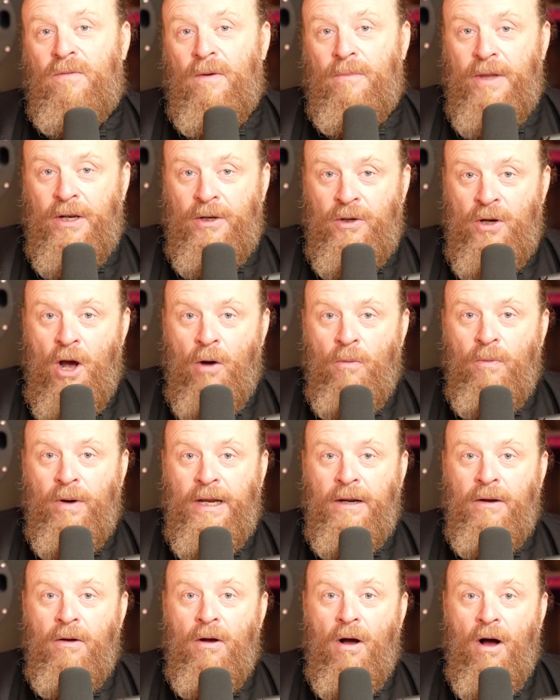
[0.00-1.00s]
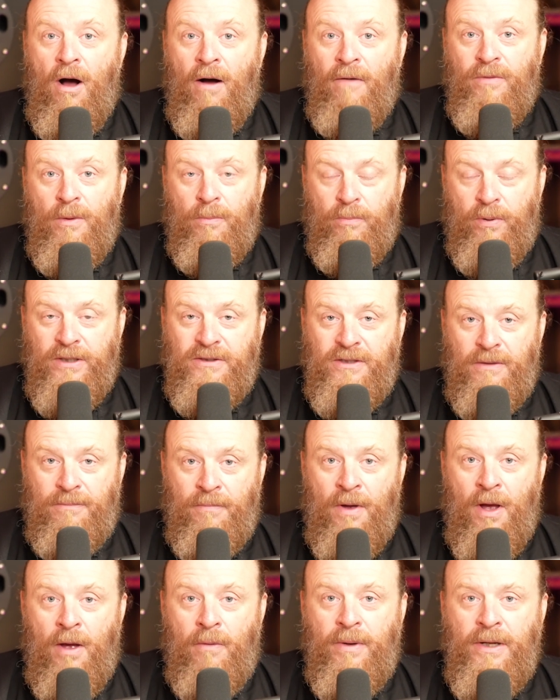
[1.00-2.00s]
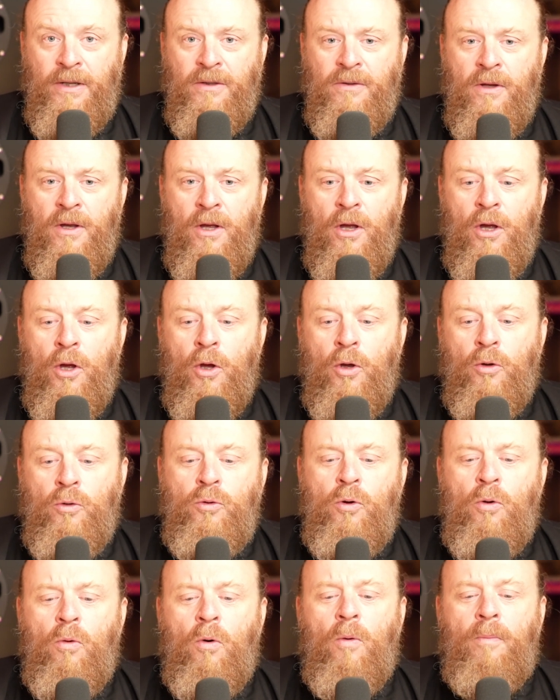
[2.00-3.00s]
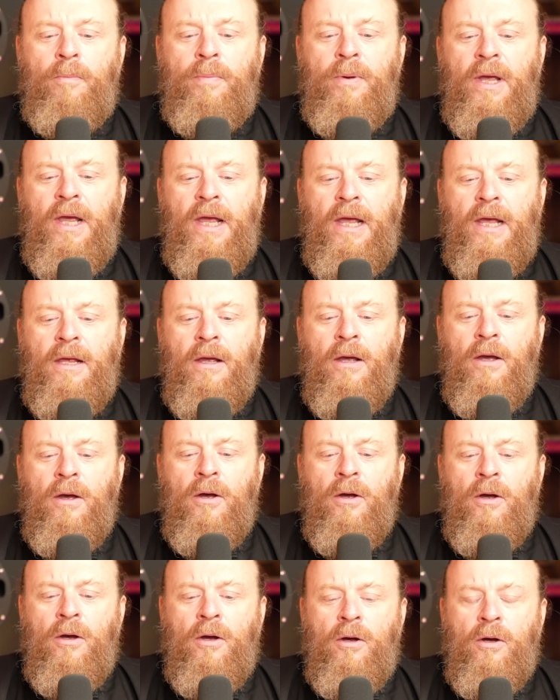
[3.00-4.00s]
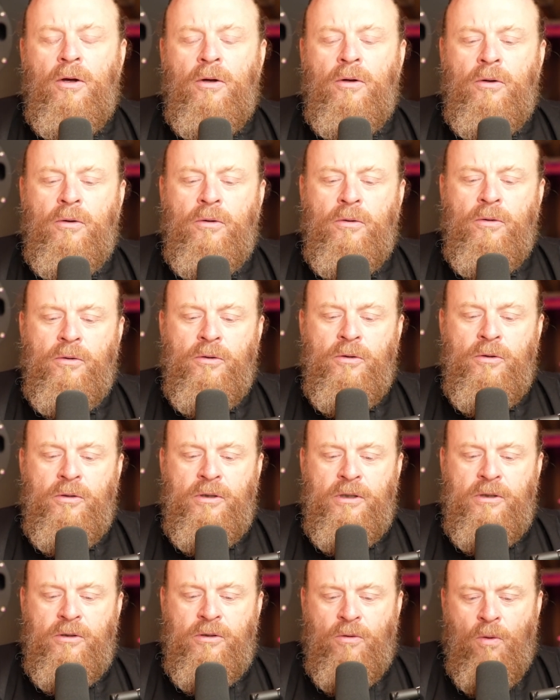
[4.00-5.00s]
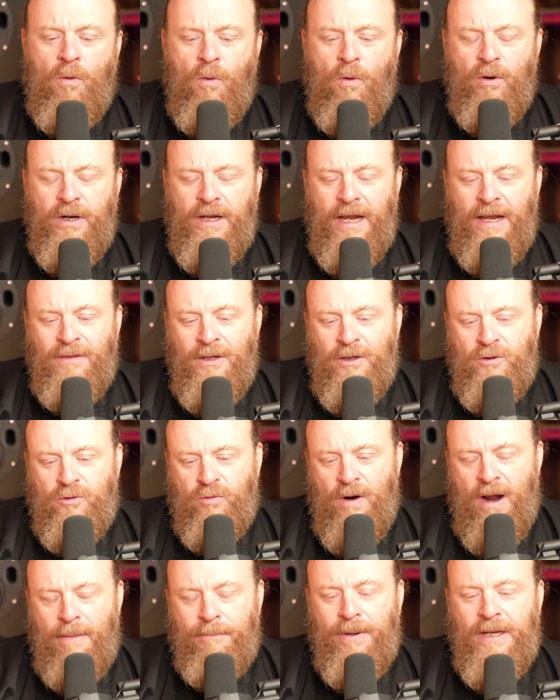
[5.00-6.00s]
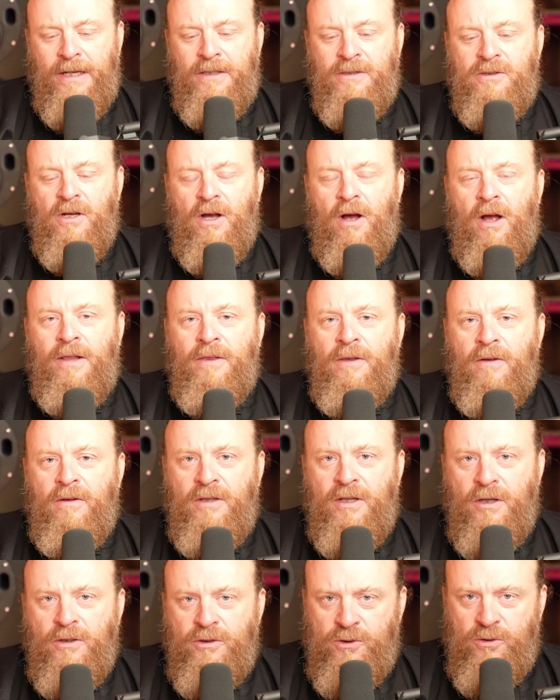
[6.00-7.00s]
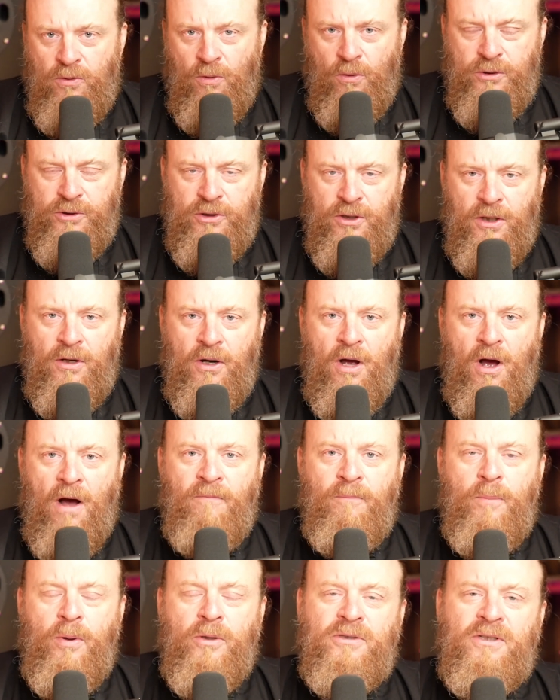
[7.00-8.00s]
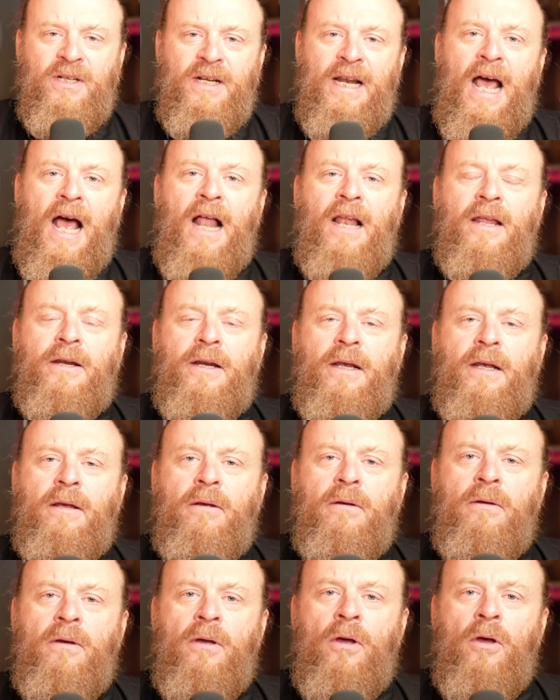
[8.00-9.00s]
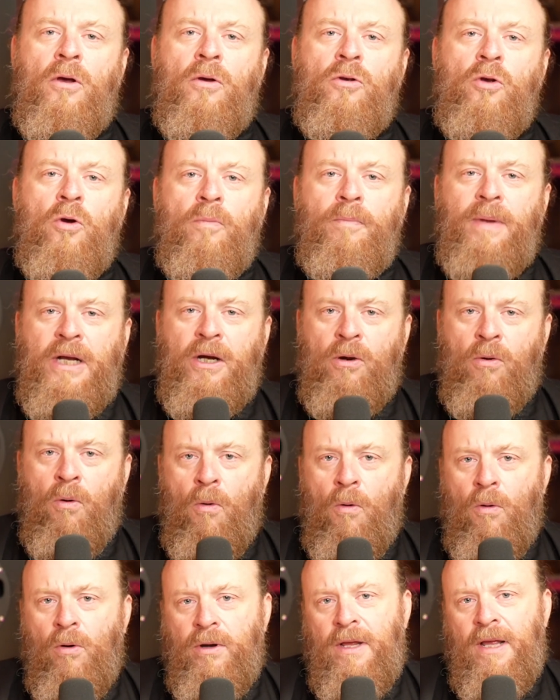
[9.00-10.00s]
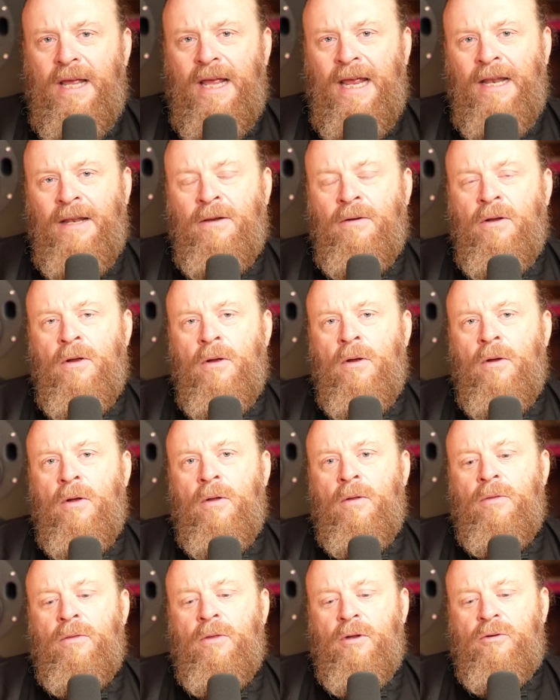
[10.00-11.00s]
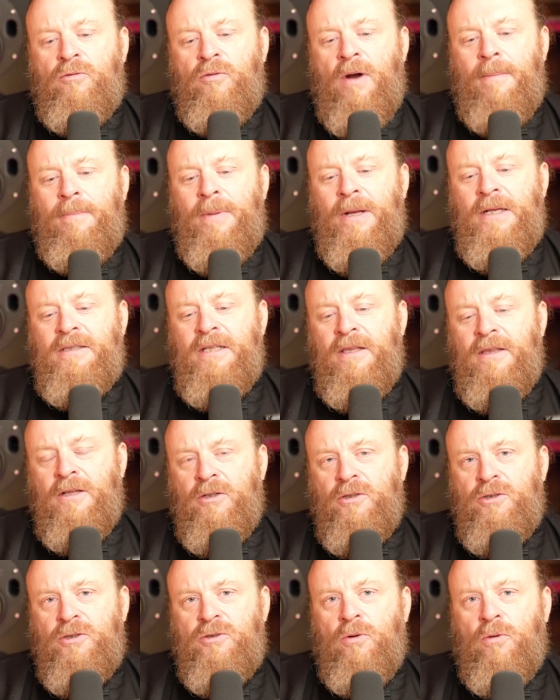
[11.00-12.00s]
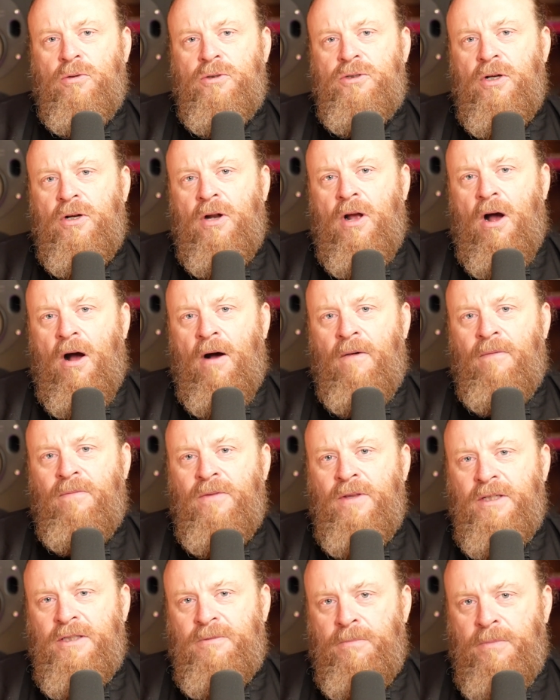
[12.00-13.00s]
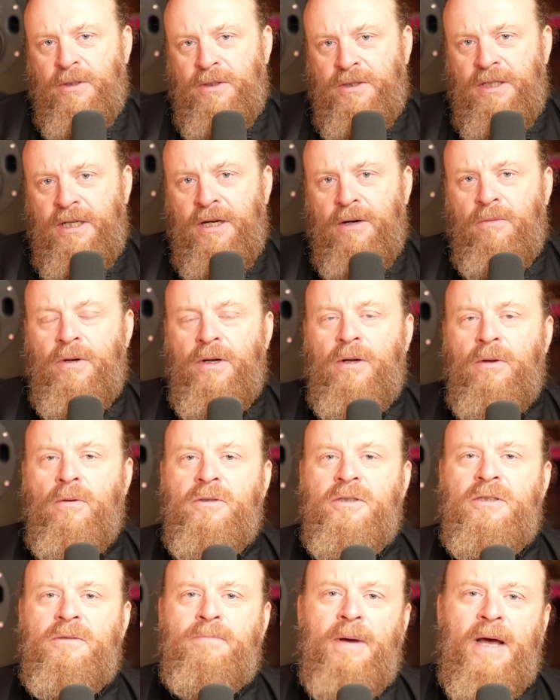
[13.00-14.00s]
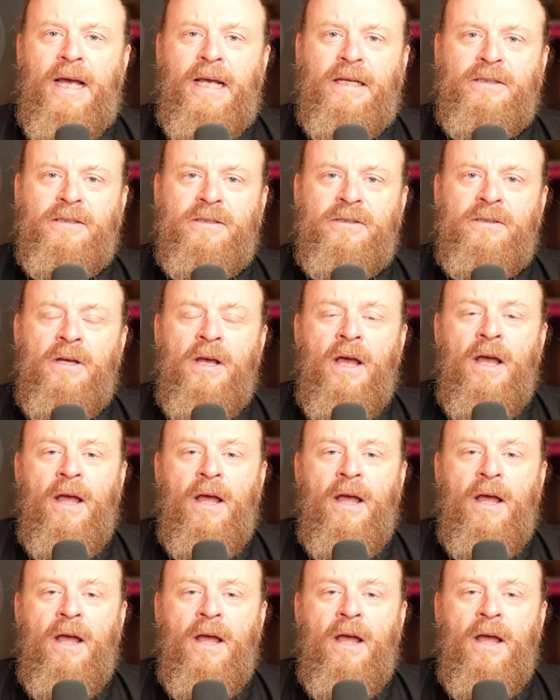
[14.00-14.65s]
from the knowing of the present moment, you will be caught in the trappings and the distortion of personality. Mm-hmm. You'll be caught in the trappings and the distortion of this material space.